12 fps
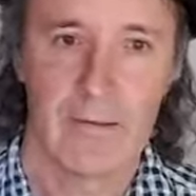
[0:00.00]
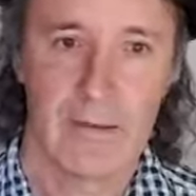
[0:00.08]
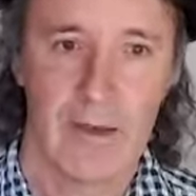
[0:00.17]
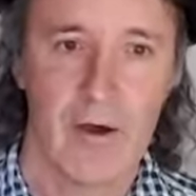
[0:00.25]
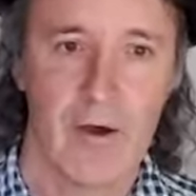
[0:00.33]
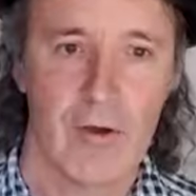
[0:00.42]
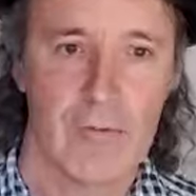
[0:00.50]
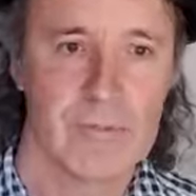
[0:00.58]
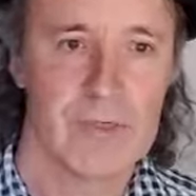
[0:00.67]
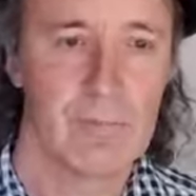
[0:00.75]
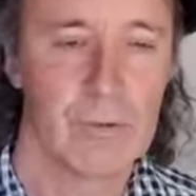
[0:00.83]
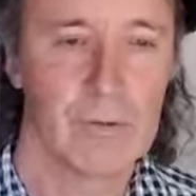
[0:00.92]
Their
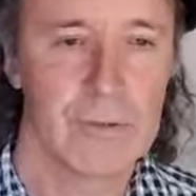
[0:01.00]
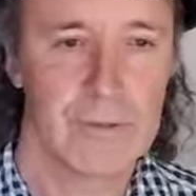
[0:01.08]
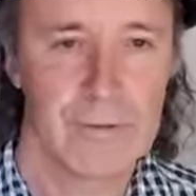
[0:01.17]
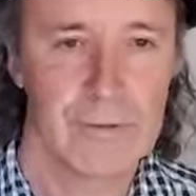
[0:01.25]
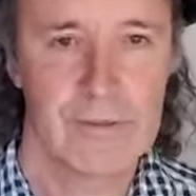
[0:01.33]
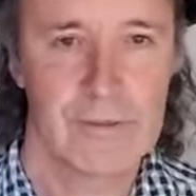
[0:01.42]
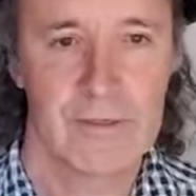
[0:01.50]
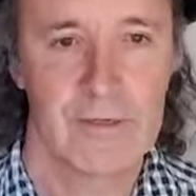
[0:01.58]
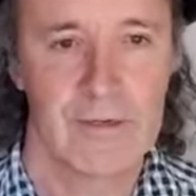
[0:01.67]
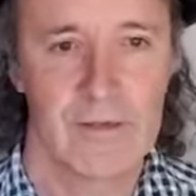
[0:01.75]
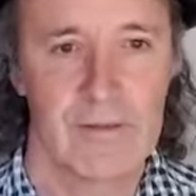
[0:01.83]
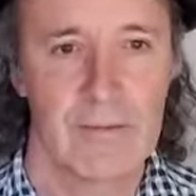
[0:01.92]
homes are bulldozed,
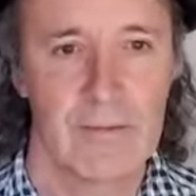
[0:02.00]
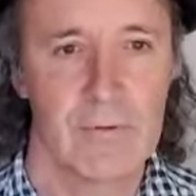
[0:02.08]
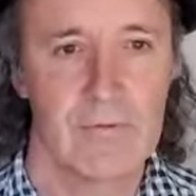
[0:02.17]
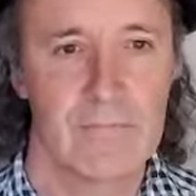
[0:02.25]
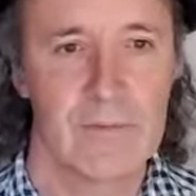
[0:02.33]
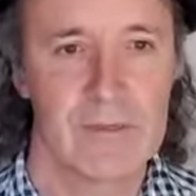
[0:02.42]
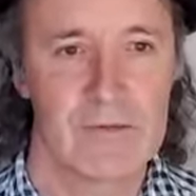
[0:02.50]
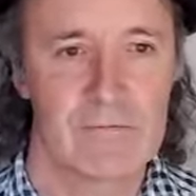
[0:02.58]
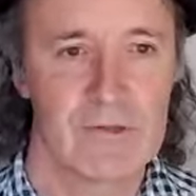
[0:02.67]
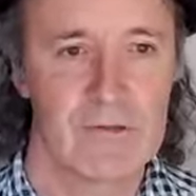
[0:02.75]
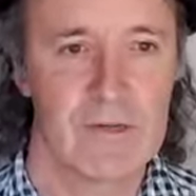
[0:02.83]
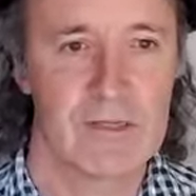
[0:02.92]
their movements
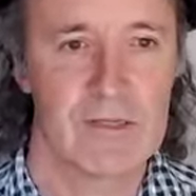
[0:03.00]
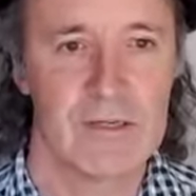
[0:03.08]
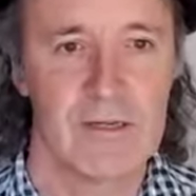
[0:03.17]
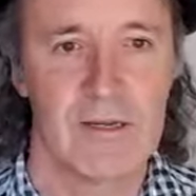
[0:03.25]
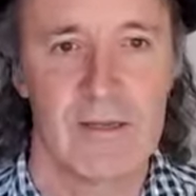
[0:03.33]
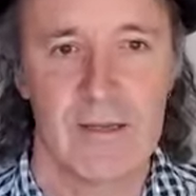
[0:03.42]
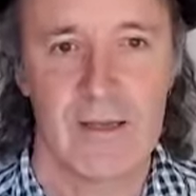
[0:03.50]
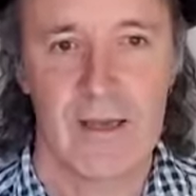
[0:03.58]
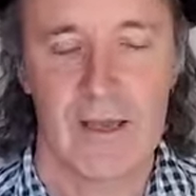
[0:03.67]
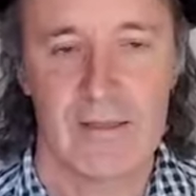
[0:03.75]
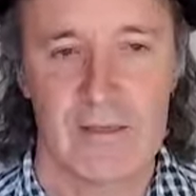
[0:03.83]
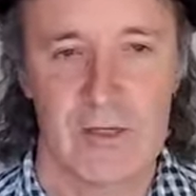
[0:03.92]
restricted,
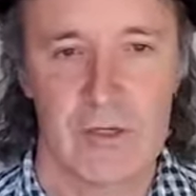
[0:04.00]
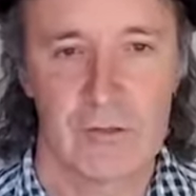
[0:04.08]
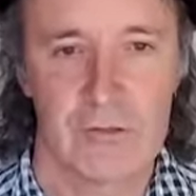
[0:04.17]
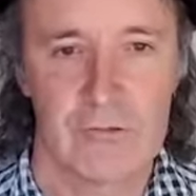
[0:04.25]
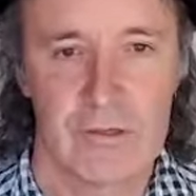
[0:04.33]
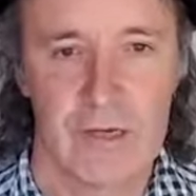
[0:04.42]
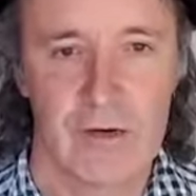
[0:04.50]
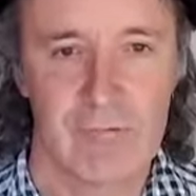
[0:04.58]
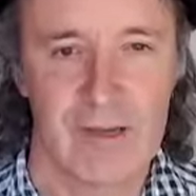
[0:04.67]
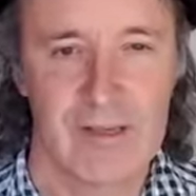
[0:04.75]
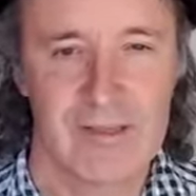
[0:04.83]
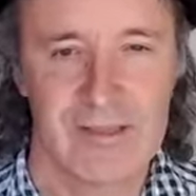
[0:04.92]
and their children
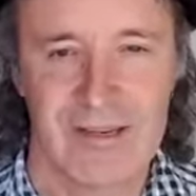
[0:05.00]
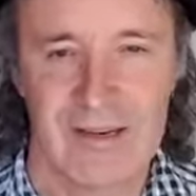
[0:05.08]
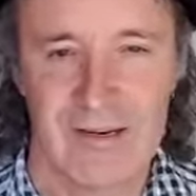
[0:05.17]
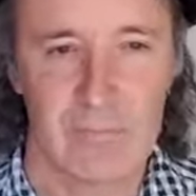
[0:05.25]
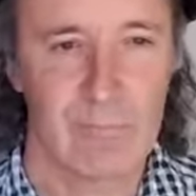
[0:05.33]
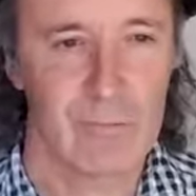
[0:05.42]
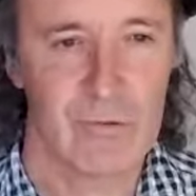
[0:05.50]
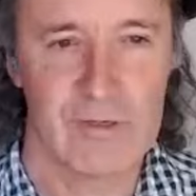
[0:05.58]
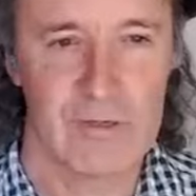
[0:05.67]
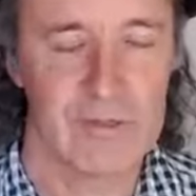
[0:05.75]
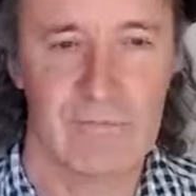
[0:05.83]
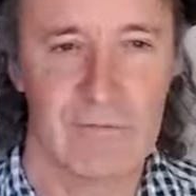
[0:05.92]
arrested and
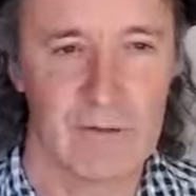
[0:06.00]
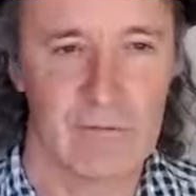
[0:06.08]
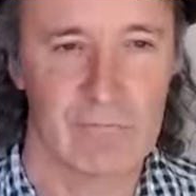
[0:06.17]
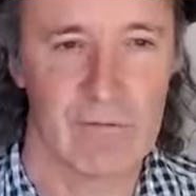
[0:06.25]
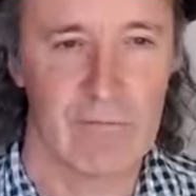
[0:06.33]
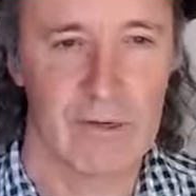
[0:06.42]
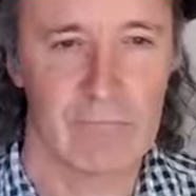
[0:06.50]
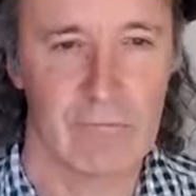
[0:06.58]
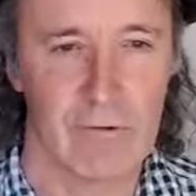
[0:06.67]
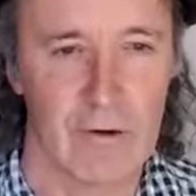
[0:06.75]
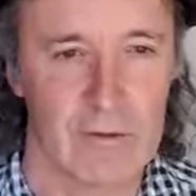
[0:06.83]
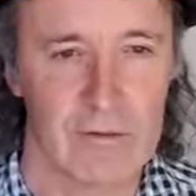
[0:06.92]
imprisoned for throwing
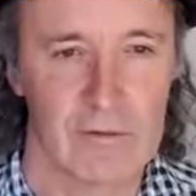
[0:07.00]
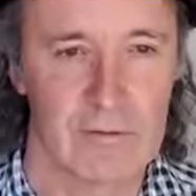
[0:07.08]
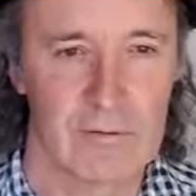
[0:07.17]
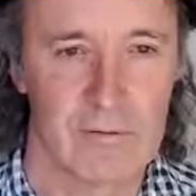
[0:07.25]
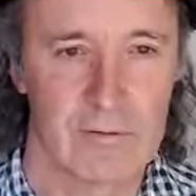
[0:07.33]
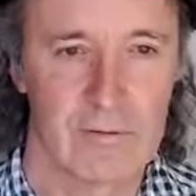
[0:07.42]
rocks.